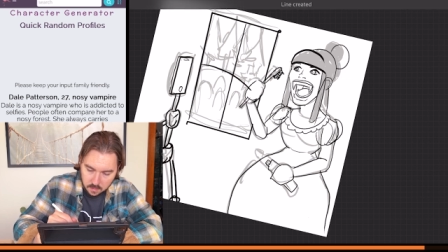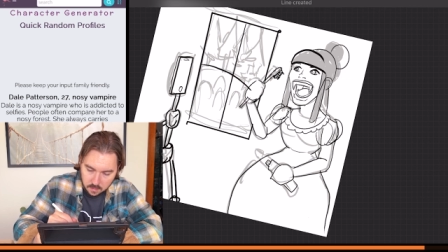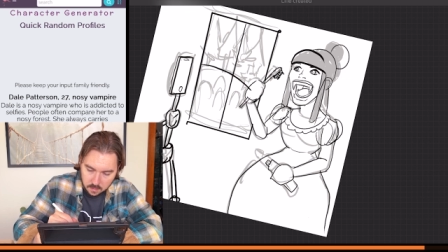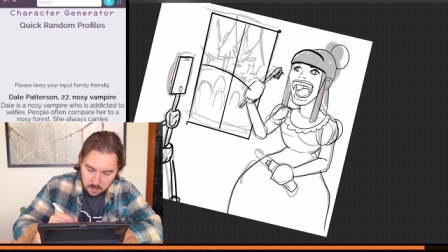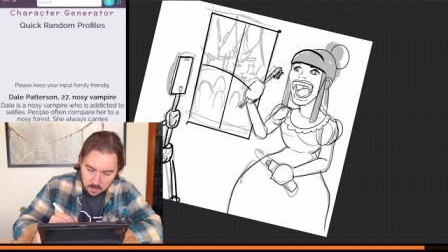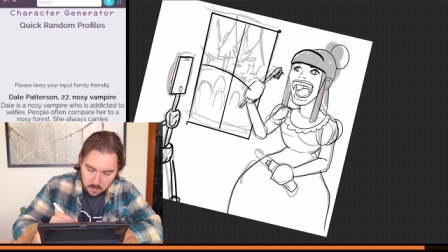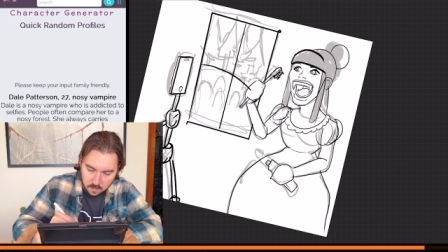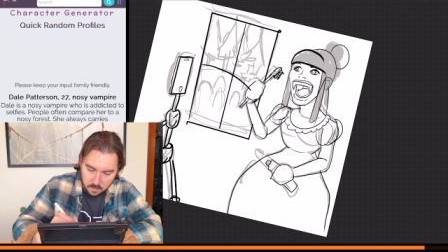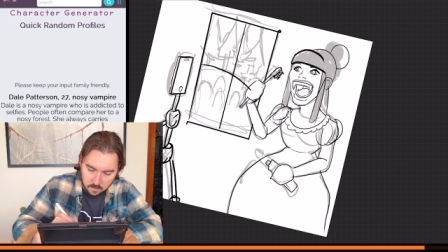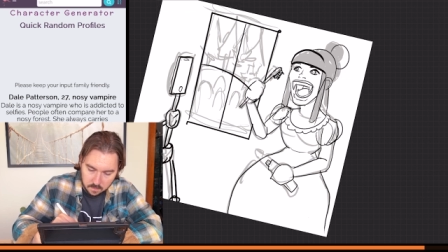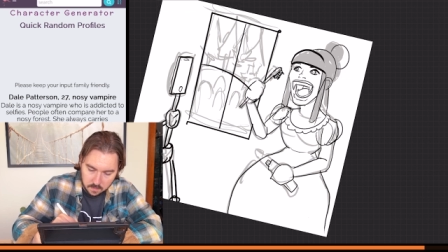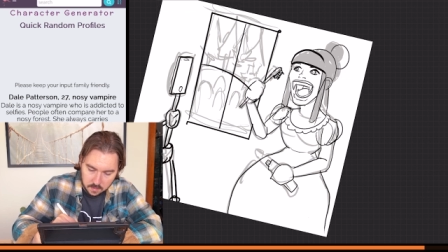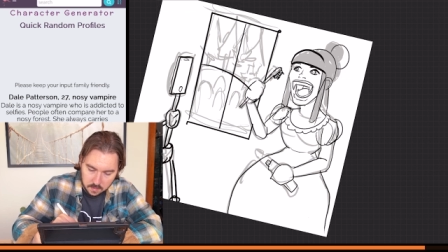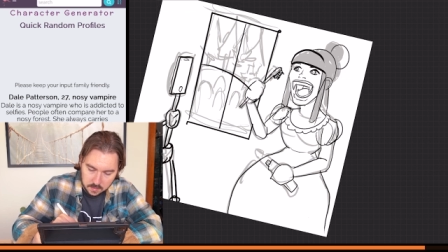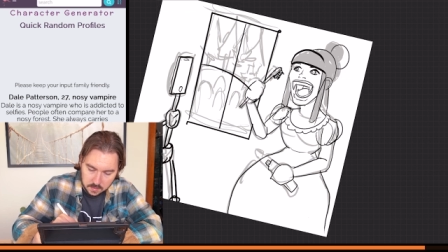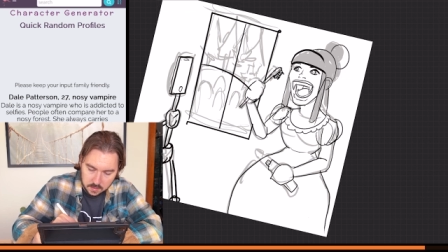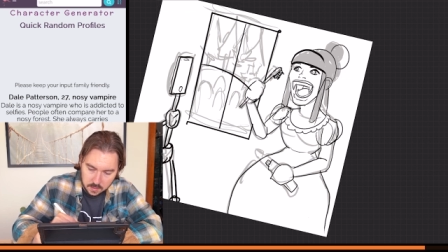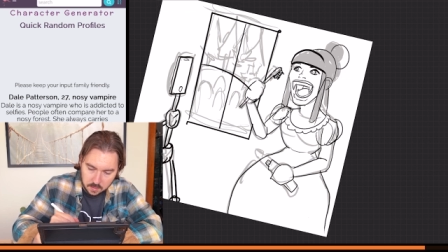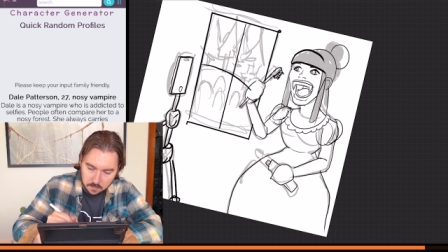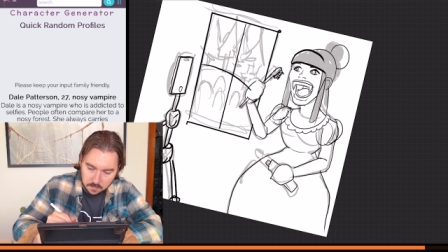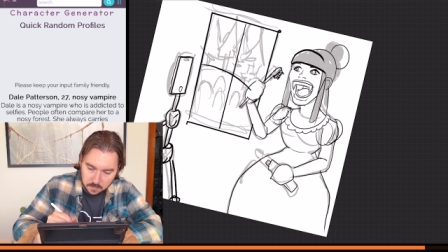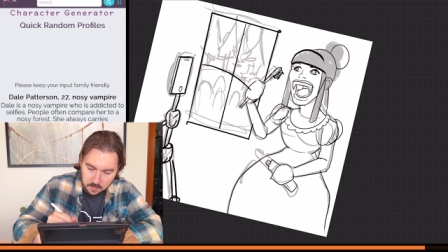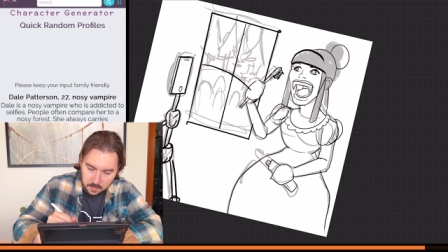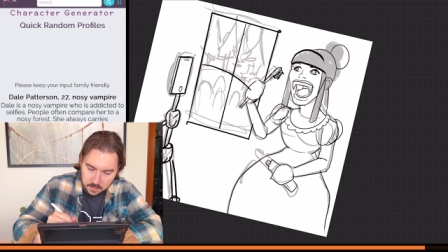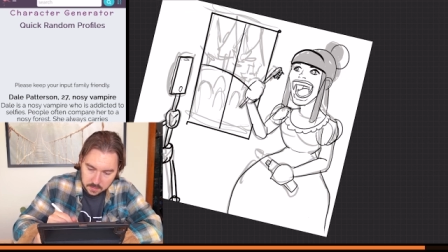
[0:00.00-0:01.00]
Give the
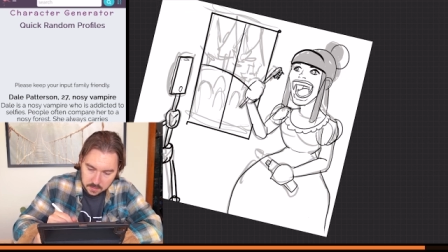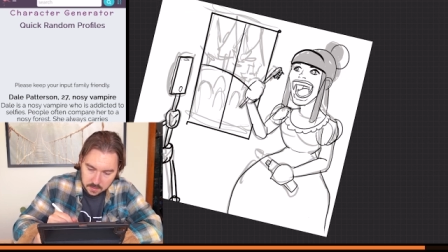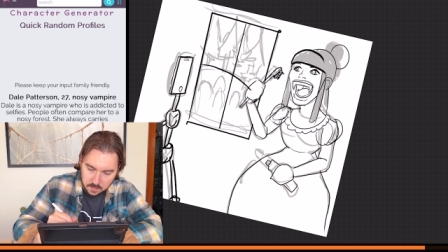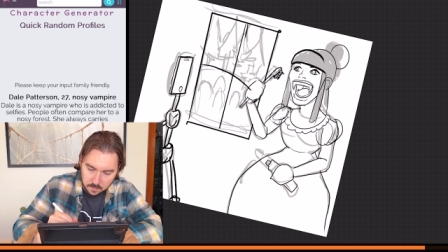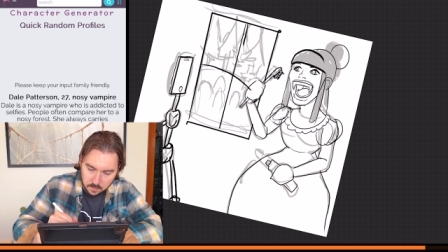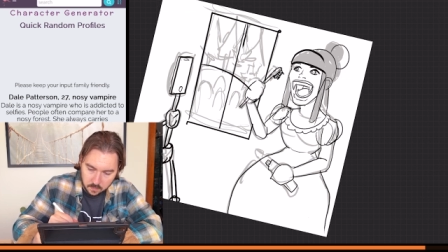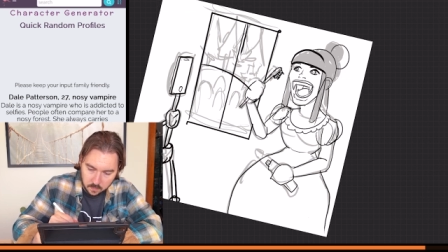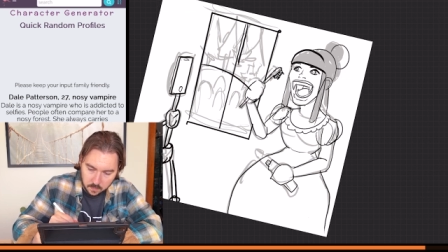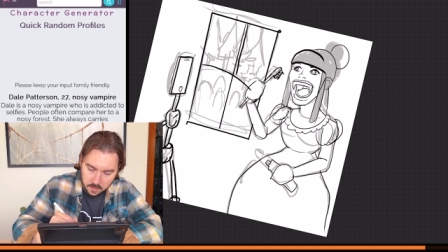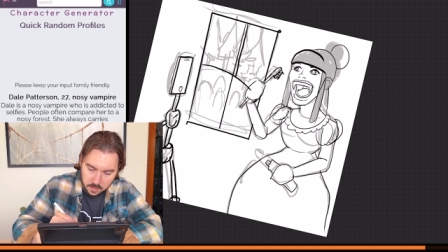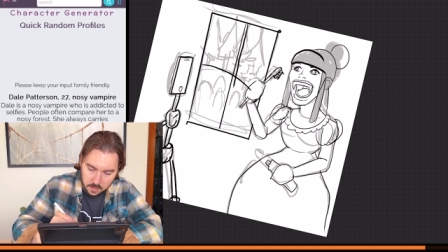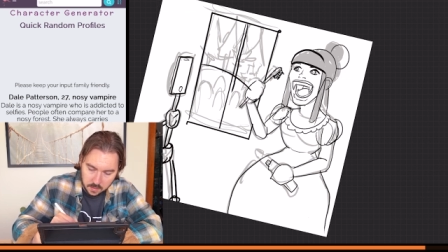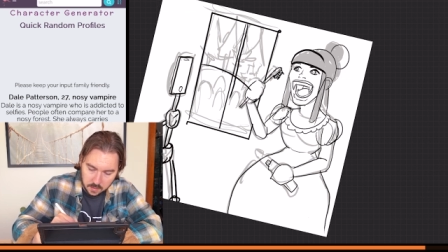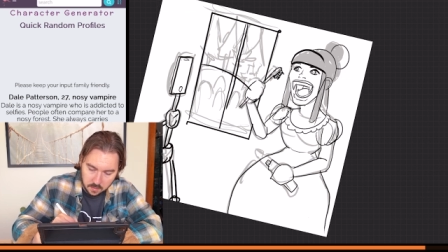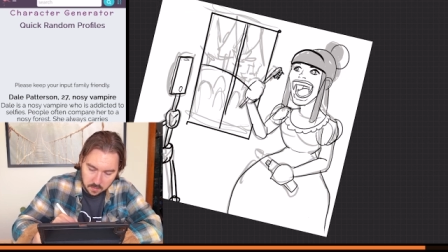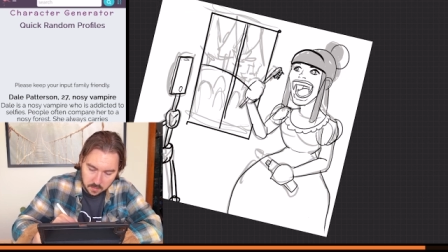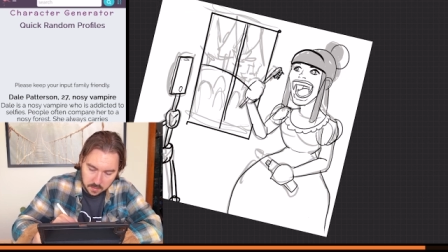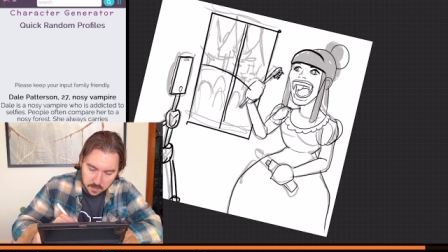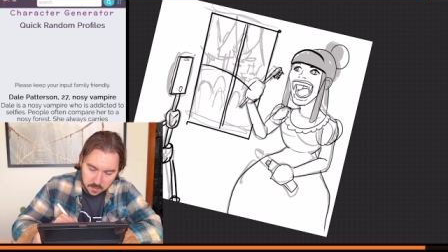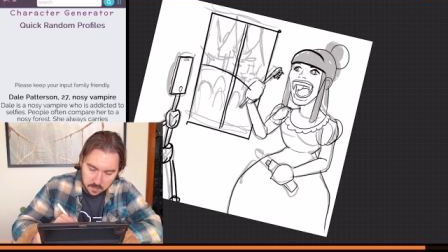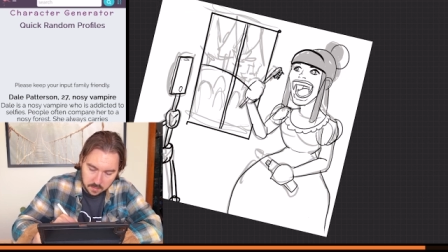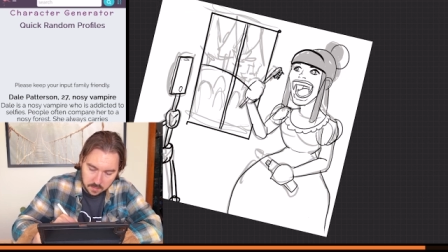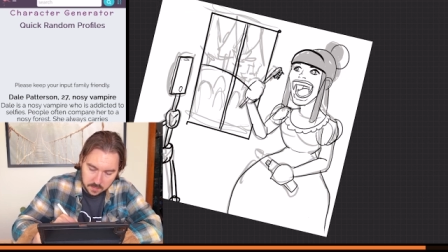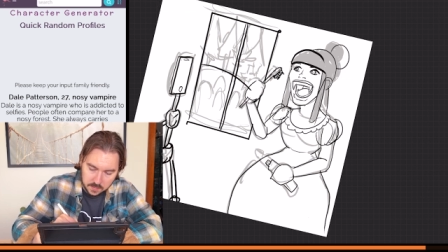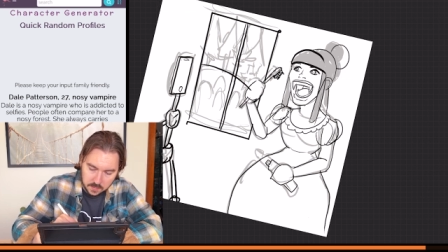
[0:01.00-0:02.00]
semblance of a window
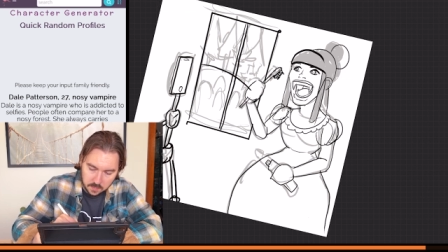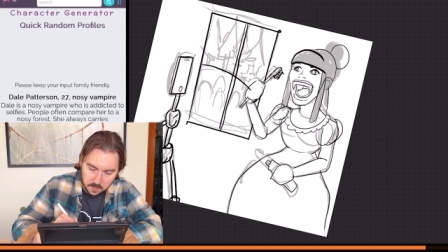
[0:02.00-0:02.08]
here so